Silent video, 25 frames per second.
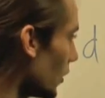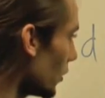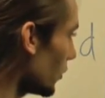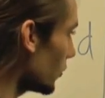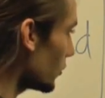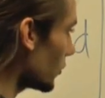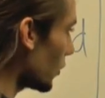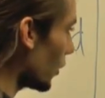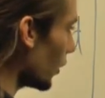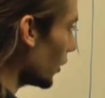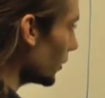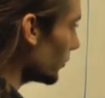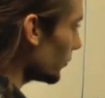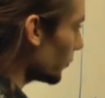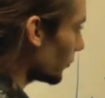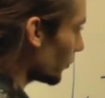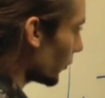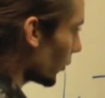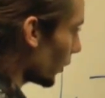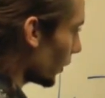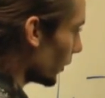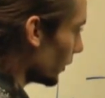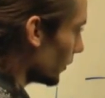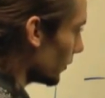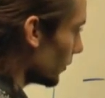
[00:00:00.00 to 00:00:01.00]
times
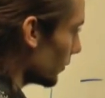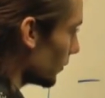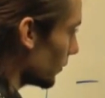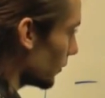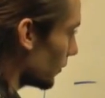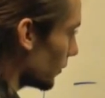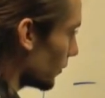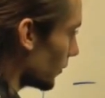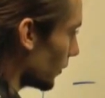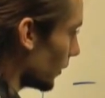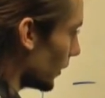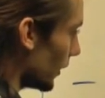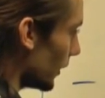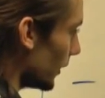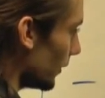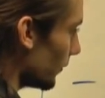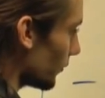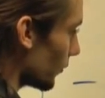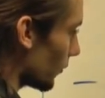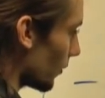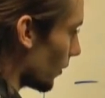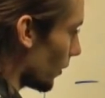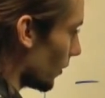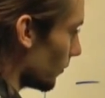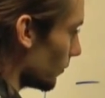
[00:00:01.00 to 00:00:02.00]
by the
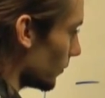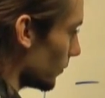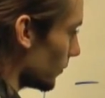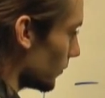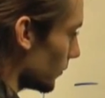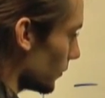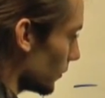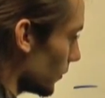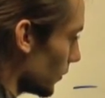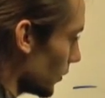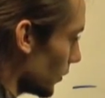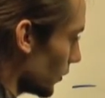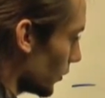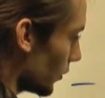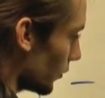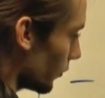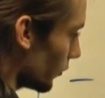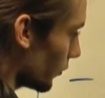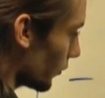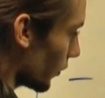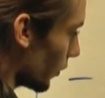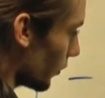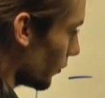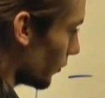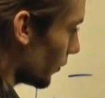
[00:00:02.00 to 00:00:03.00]
lever arm,
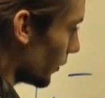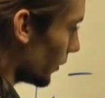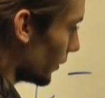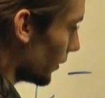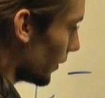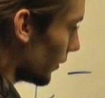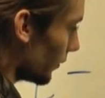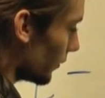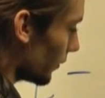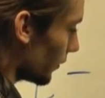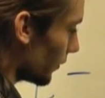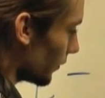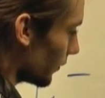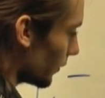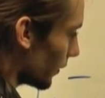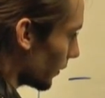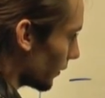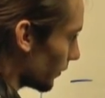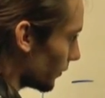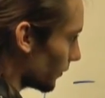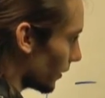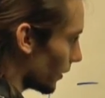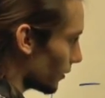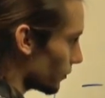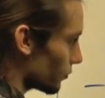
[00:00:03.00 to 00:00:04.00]
so the distance to the
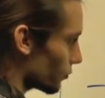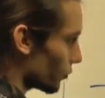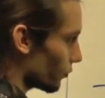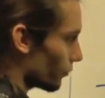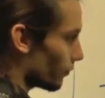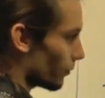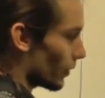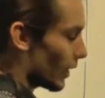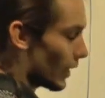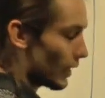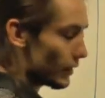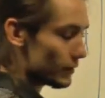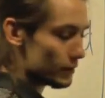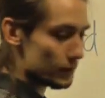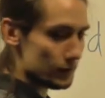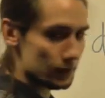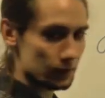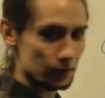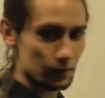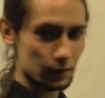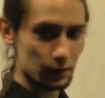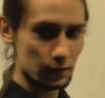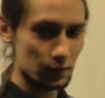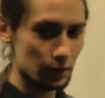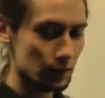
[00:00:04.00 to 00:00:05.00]
centre of mass
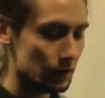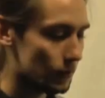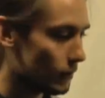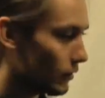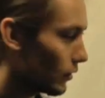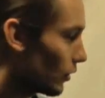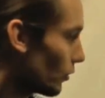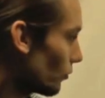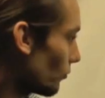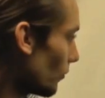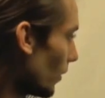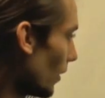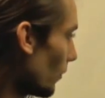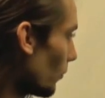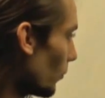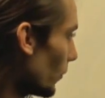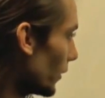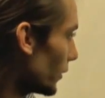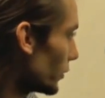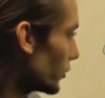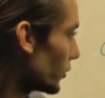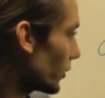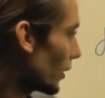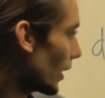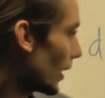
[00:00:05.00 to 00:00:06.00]
around
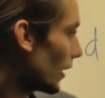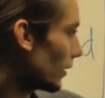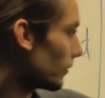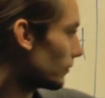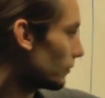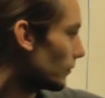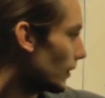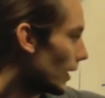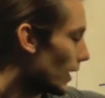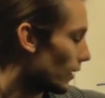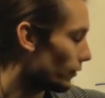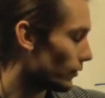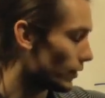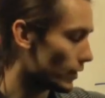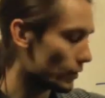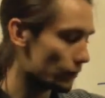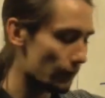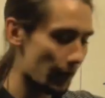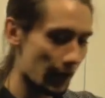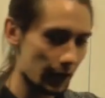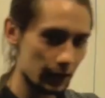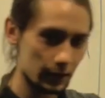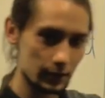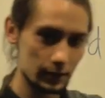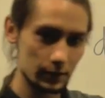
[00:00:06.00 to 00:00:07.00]
which that area
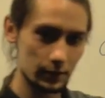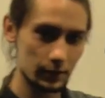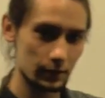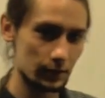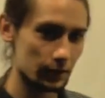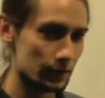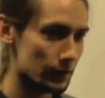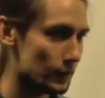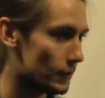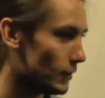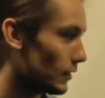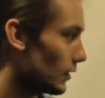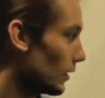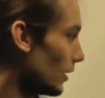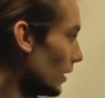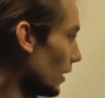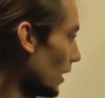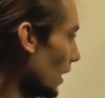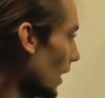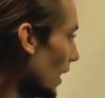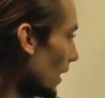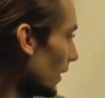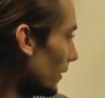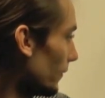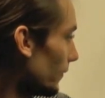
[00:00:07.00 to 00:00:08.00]
acts.
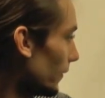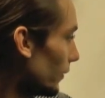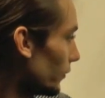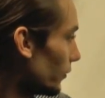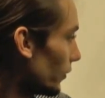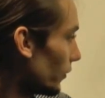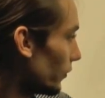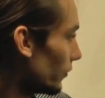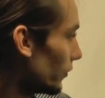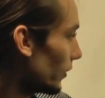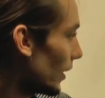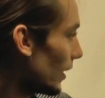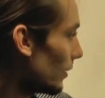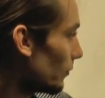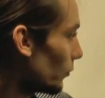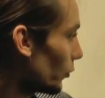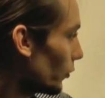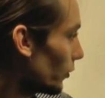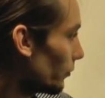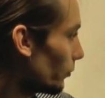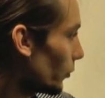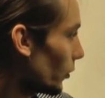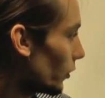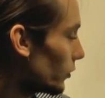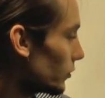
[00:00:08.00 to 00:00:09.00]
And if it's the same on
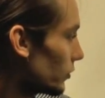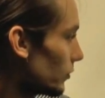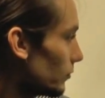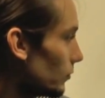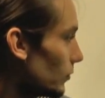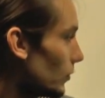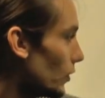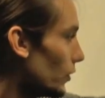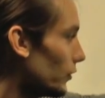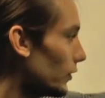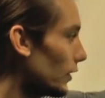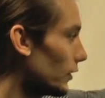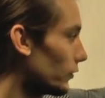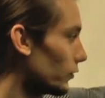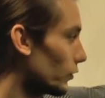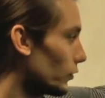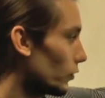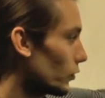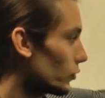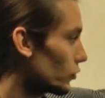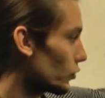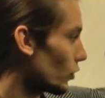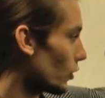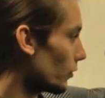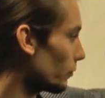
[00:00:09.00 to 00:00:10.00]
the bottom as it is on the
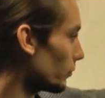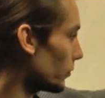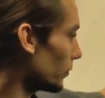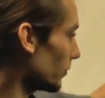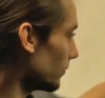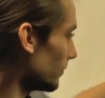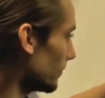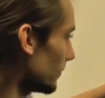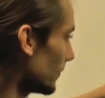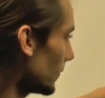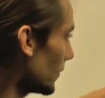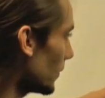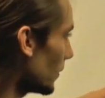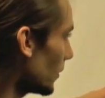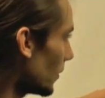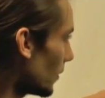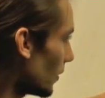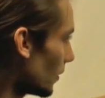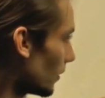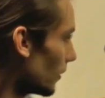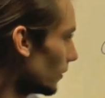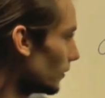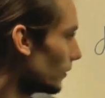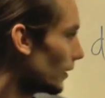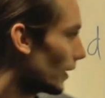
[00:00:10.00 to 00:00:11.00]
top,
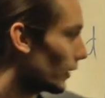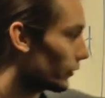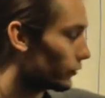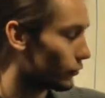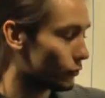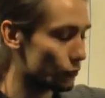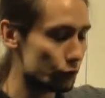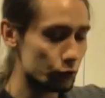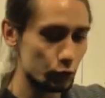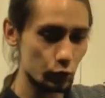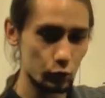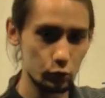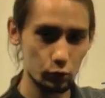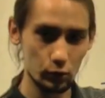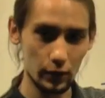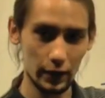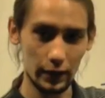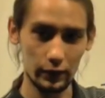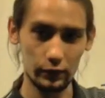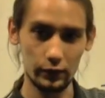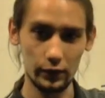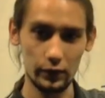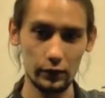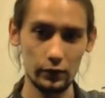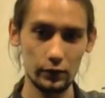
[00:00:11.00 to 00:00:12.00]
then that's your neutral
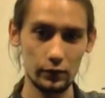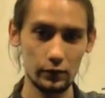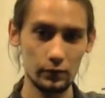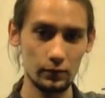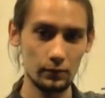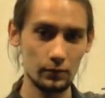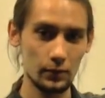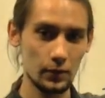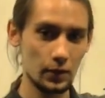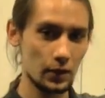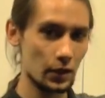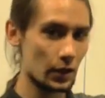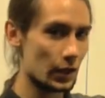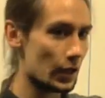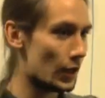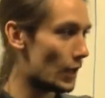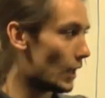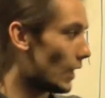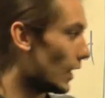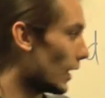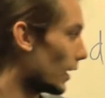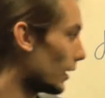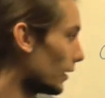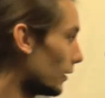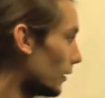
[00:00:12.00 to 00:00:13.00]
axis,
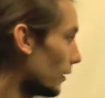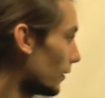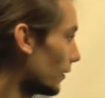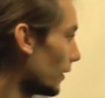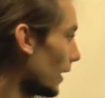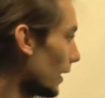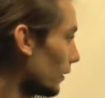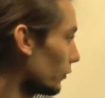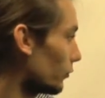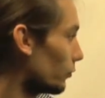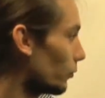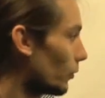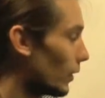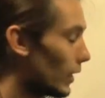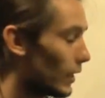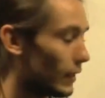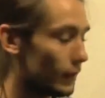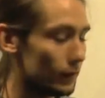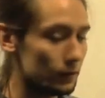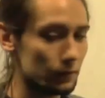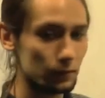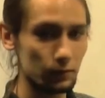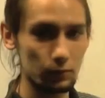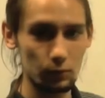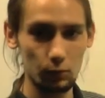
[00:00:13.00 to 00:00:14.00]
and that's
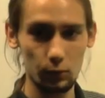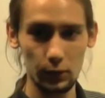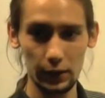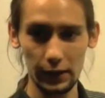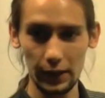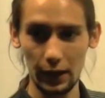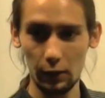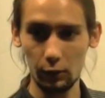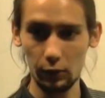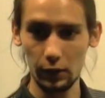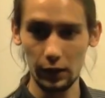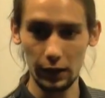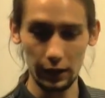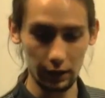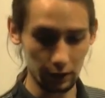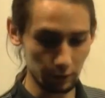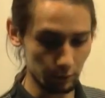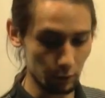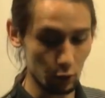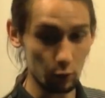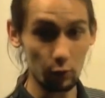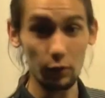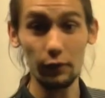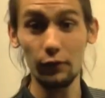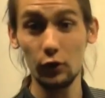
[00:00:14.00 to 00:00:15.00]
where we calculate the
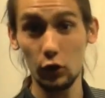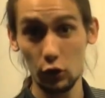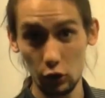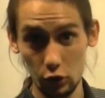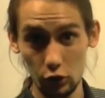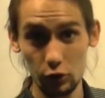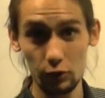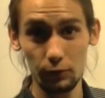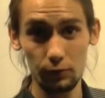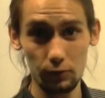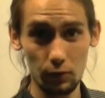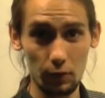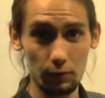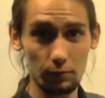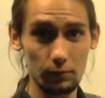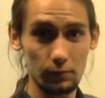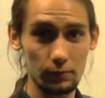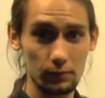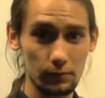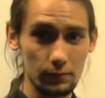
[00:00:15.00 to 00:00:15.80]
moment of inertia from.